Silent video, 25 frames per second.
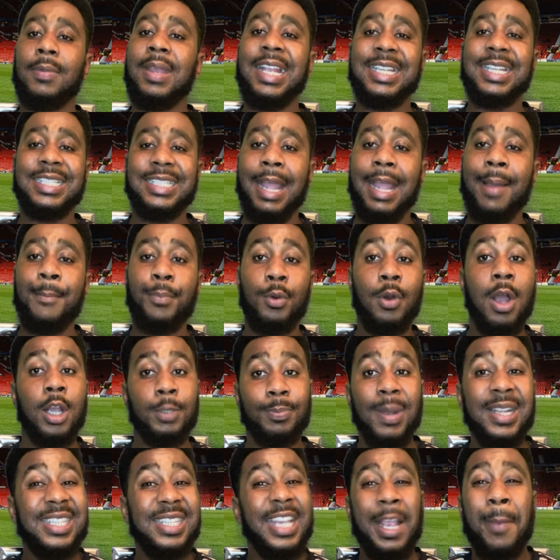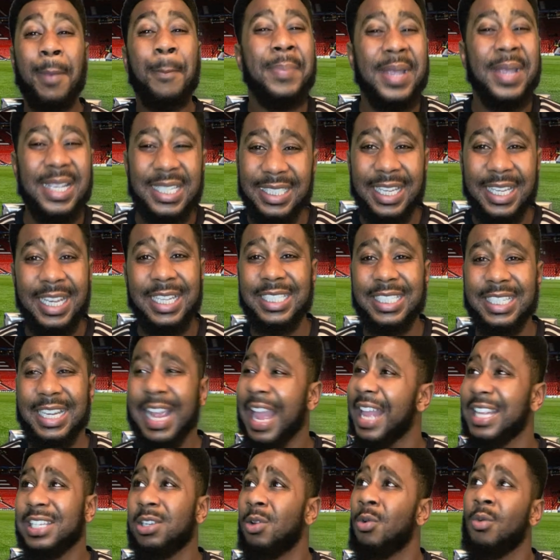Istanbul. I was about to say
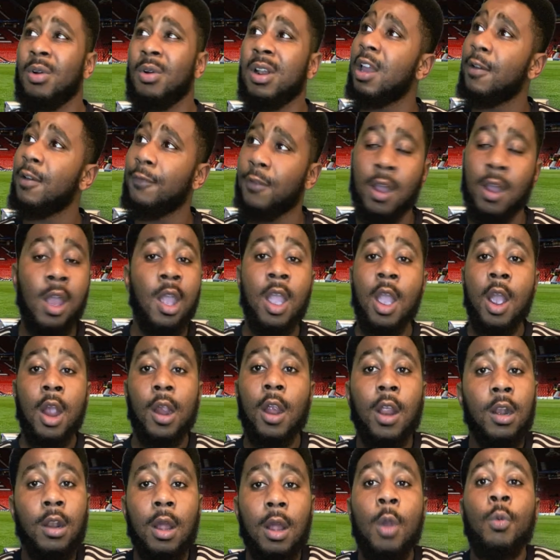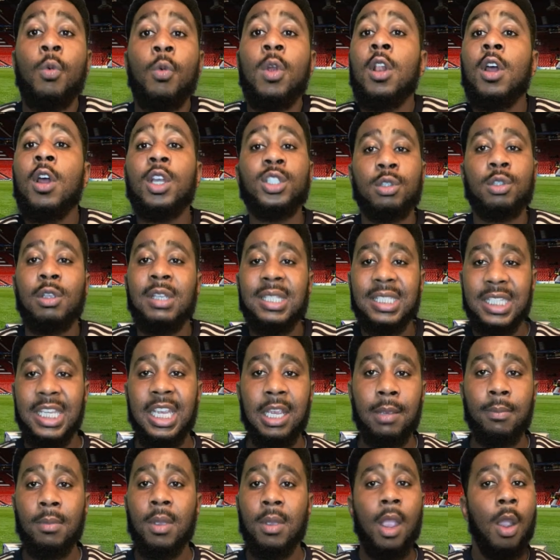Besiktas or whatever. We lost to a
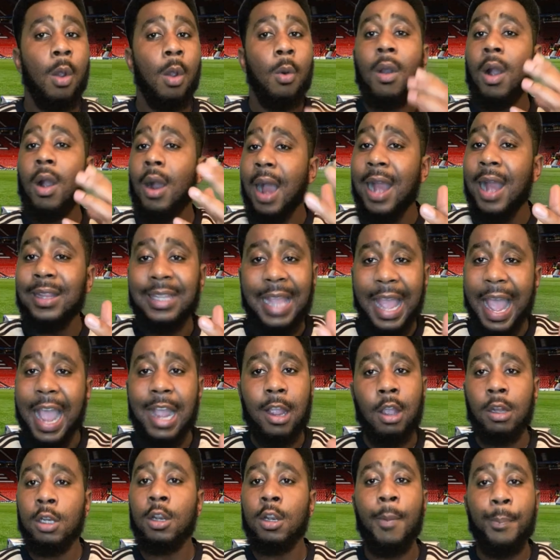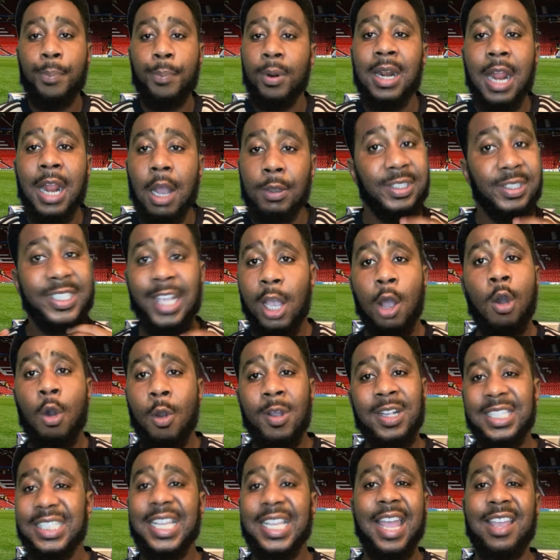team that I cannot pronounce their whole
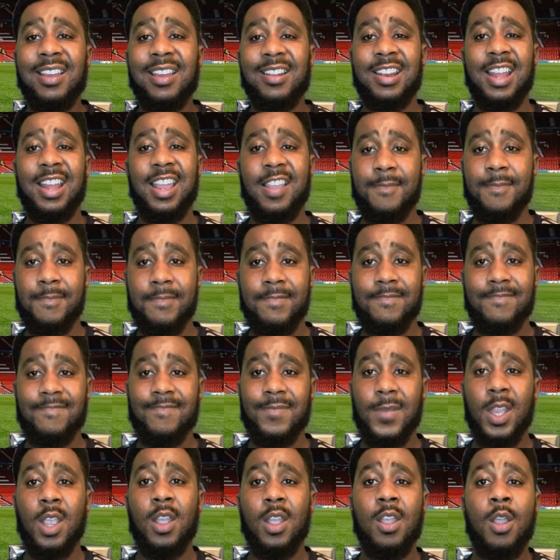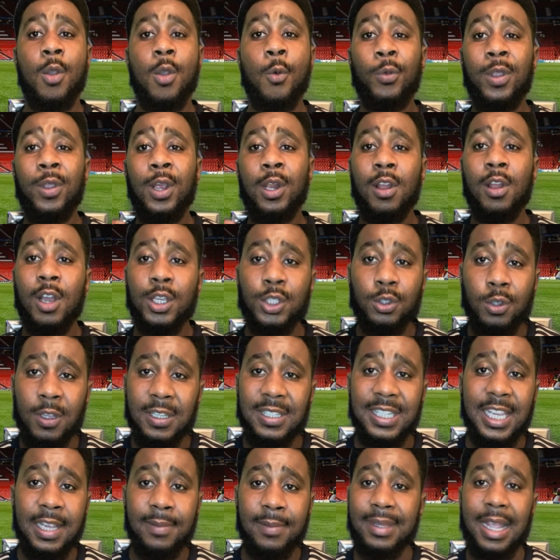entire name. We lost to a
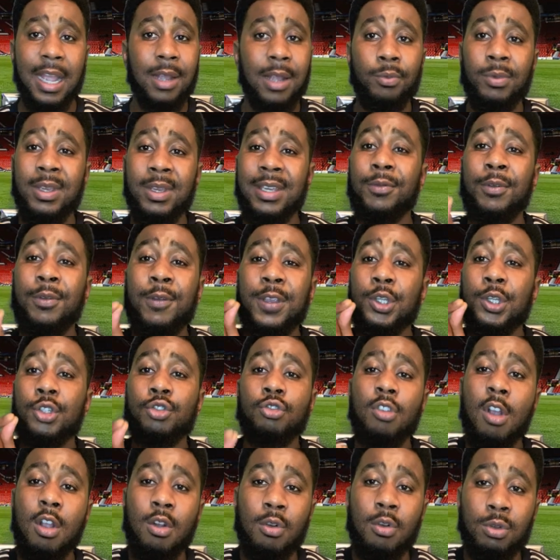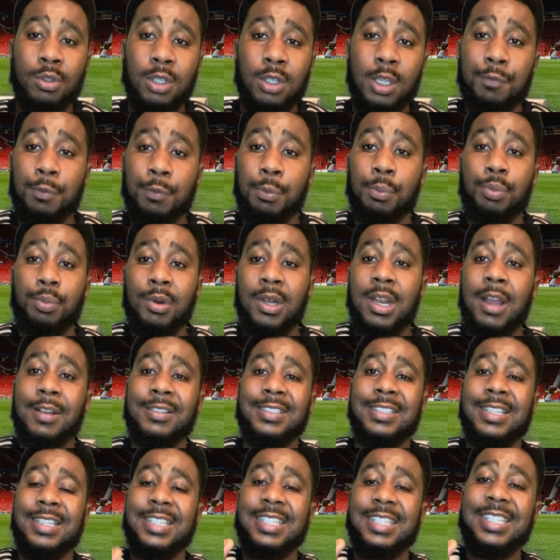team that we struggled to even
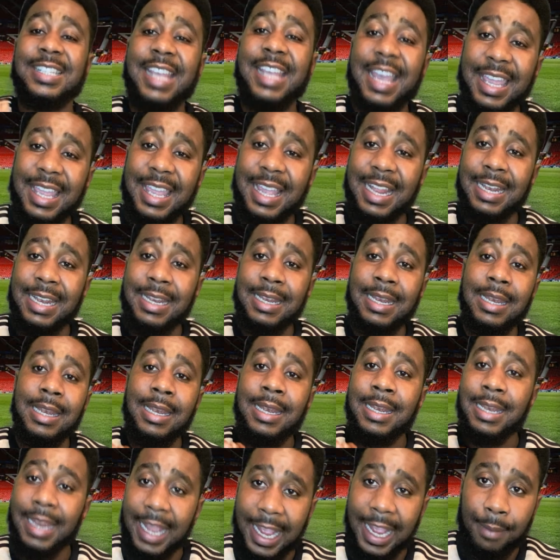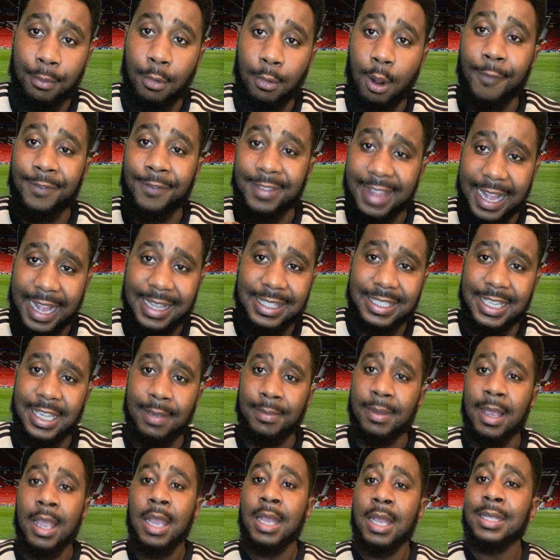pronounce the second name of that
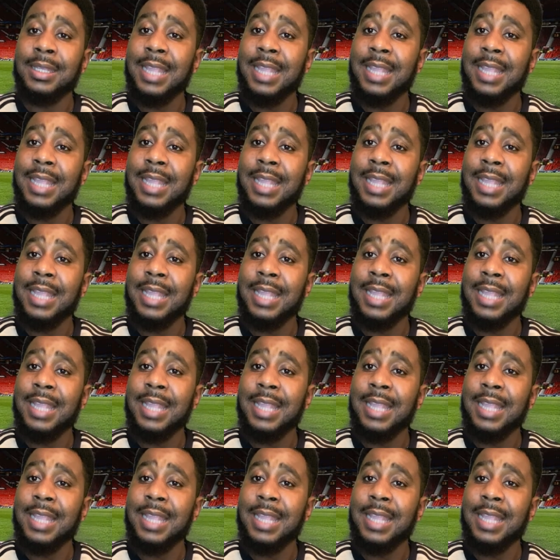team.